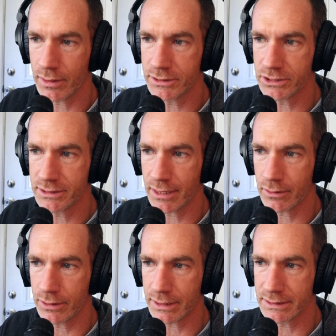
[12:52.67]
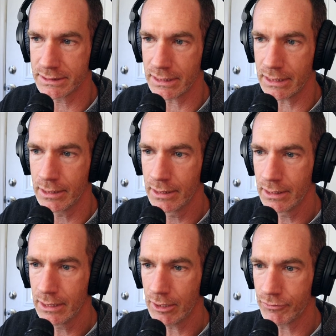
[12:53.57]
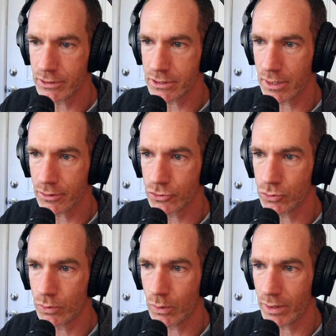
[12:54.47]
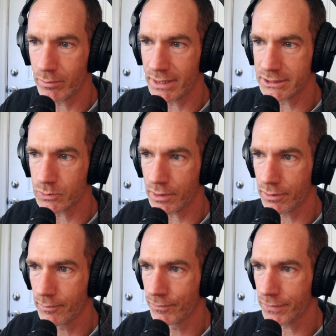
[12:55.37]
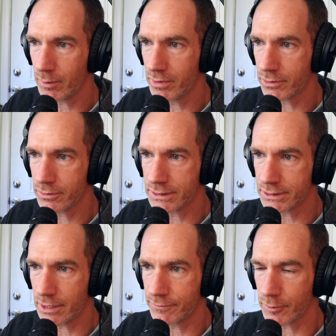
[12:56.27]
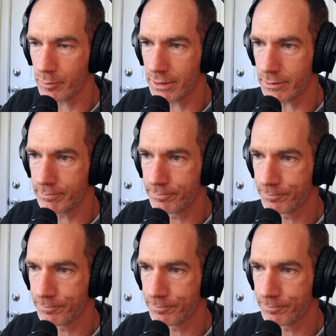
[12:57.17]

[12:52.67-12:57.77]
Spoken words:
Let's just take a look and see if there's another tool we want to mess with. Let me turn this off for a minute.